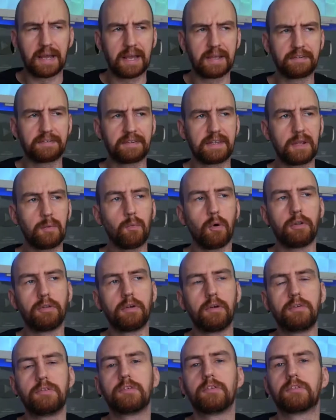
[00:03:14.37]
I see
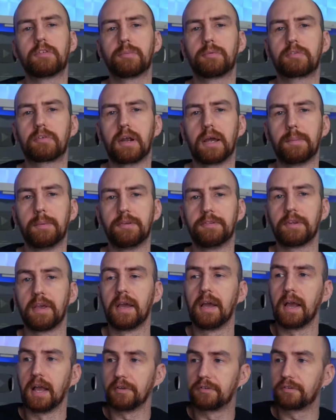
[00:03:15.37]
100 subscribers
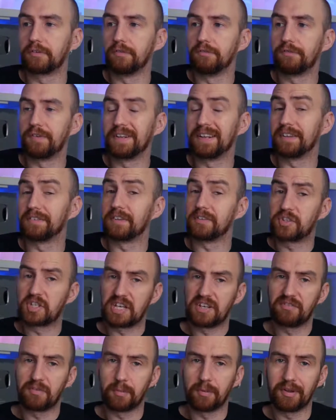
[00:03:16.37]
as something that's
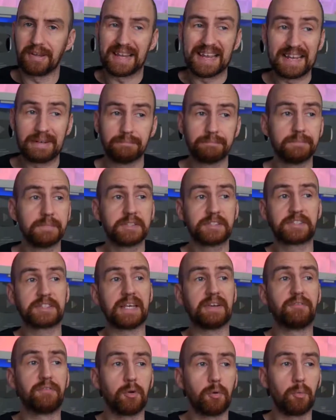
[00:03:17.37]
achievable in
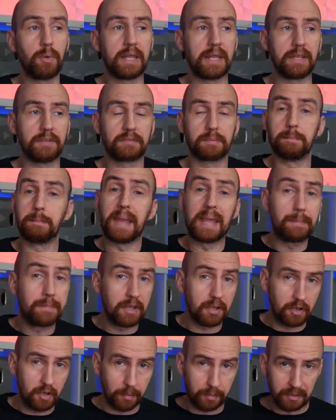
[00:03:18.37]
several weeks,
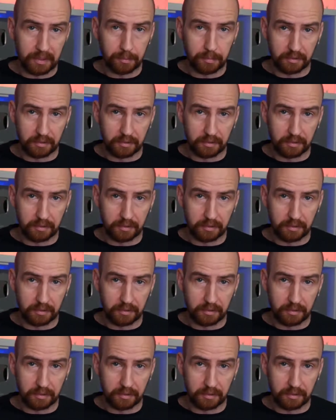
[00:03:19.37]
maybe a couple of